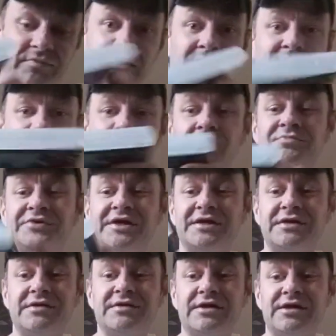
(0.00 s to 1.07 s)
remember I
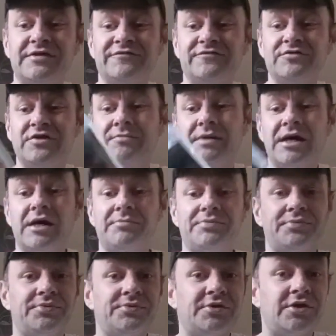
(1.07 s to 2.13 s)
upgraded that, I've got the map
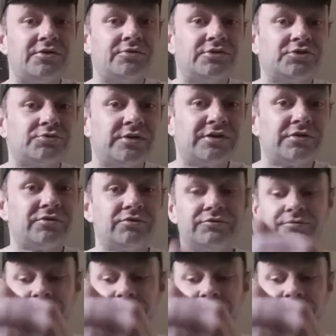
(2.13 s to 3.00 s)
now as well.